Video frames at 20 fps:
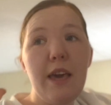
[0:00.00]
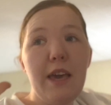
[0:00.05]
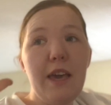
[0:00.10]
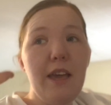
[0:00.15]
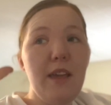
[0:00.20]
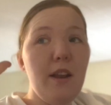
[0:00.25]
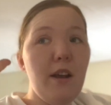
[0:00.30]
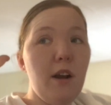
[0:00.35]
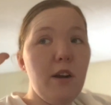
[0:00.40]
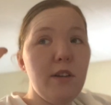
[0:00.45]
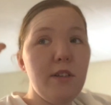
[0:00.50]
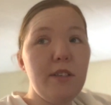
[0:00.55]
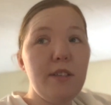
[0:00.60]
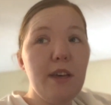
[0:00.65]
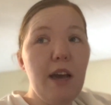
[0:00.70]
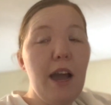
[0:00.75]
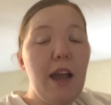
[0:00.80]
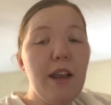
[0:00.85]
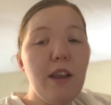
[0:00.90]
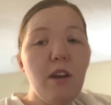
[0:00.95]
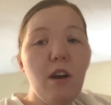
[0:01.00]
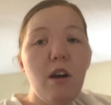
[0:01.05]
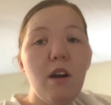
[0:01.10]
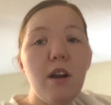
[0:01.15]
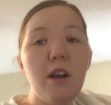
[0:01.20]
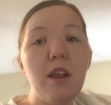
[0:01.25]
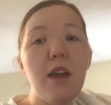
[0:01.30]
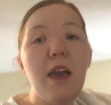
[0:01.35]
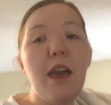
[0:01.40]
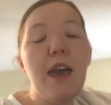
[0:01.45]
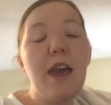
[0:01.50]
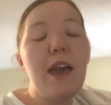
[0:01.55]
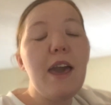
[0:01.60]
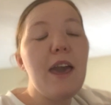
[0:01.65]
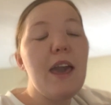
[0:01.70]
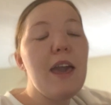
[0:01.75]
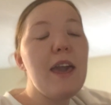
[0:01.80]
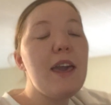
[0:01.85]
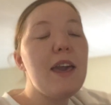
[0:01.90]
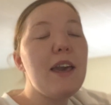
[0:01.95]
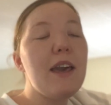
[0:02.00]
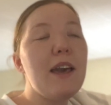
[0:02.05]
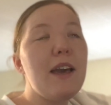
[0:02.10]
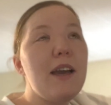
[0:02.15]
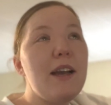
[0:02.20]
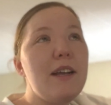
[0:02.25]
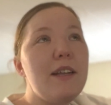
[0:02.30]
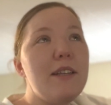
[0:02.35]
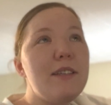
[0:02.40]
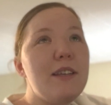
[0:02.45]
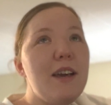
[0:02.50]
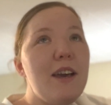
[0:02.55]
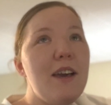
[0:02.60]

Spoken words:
in our side yard, and